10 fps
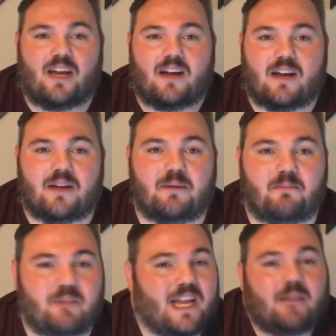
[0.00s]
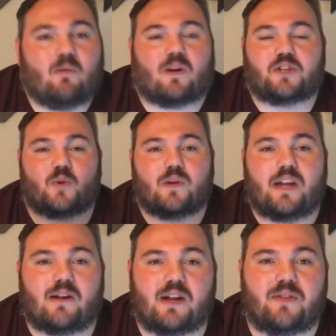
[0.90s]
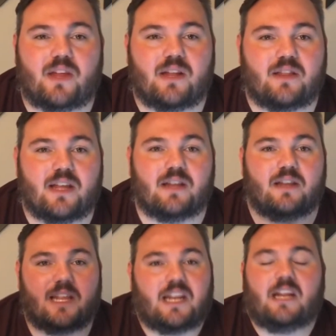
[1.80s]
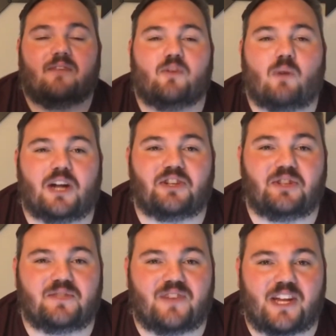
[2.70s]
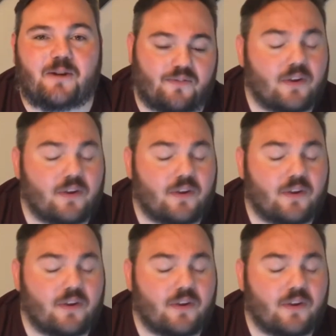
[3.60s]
any more extraordinary than any of you watching this video.